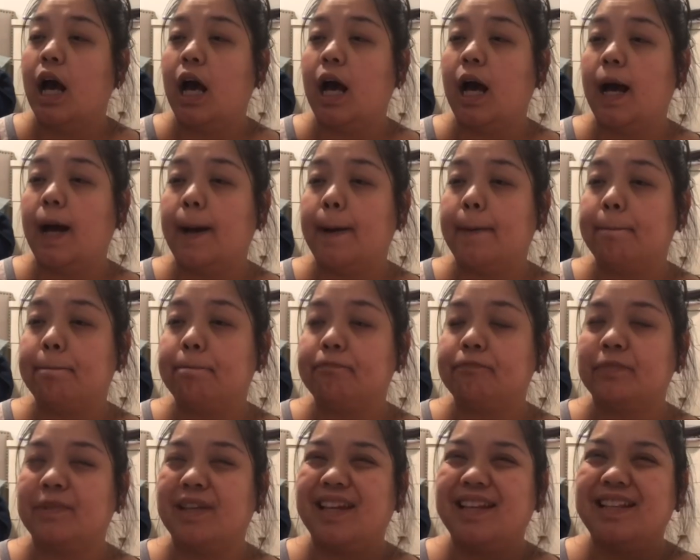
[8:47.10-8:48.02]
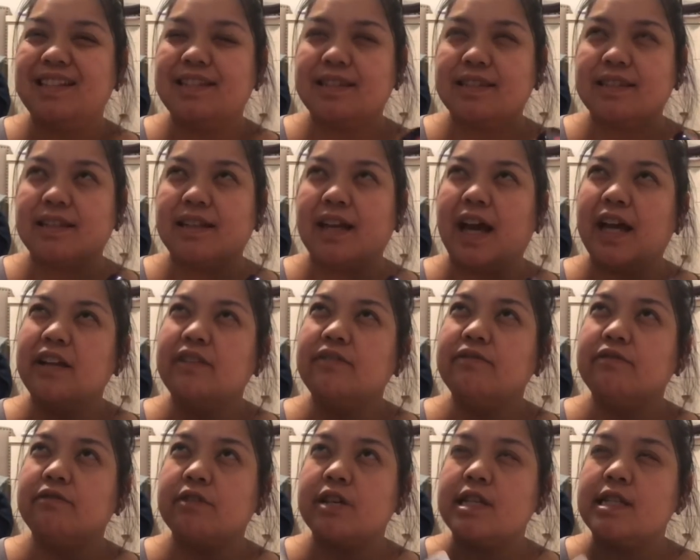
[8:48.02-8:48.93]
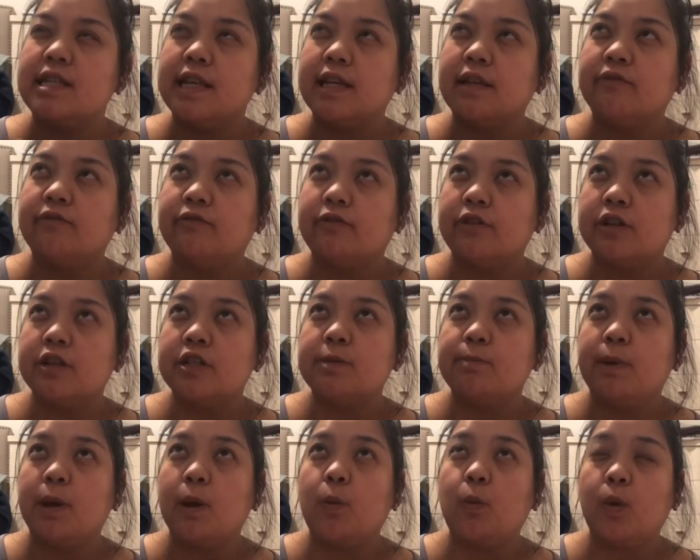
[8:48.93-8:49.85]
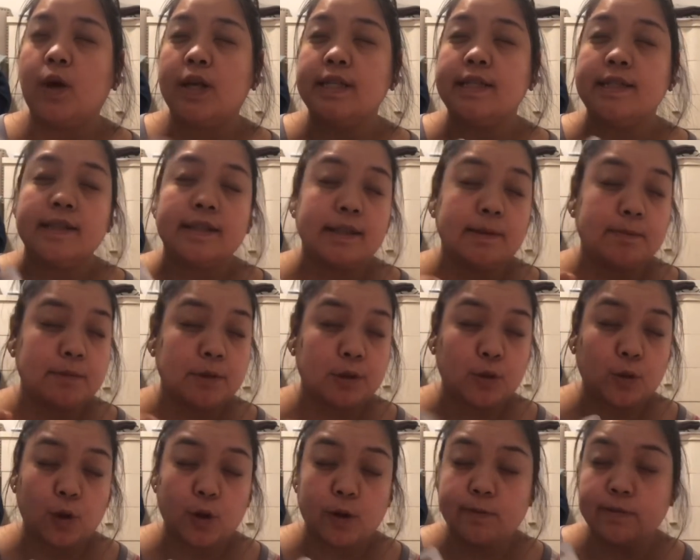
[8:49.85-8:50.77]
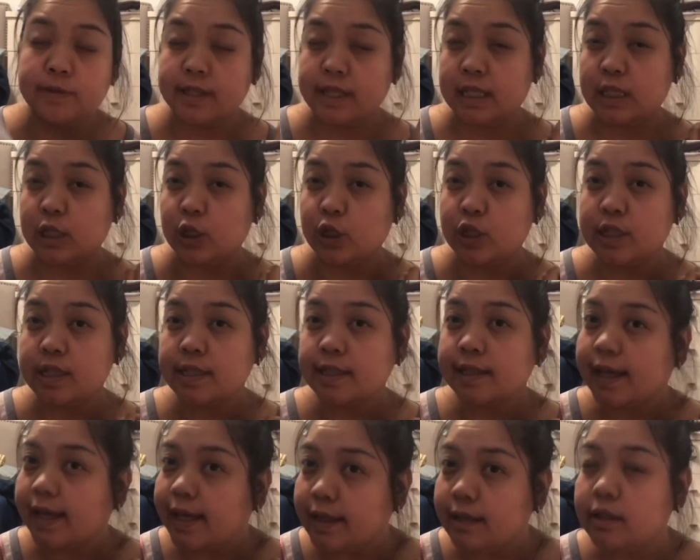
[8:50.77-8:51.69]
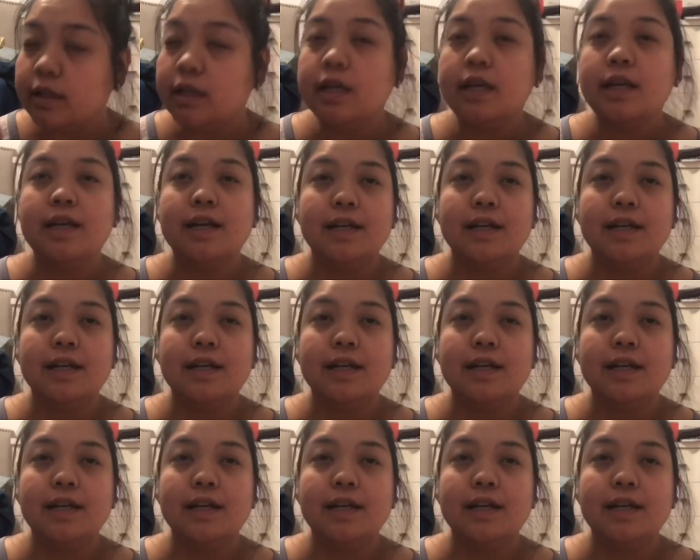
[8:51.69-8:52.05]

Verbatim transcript: um, it's kind of greasy at first but once it absorbs in your skin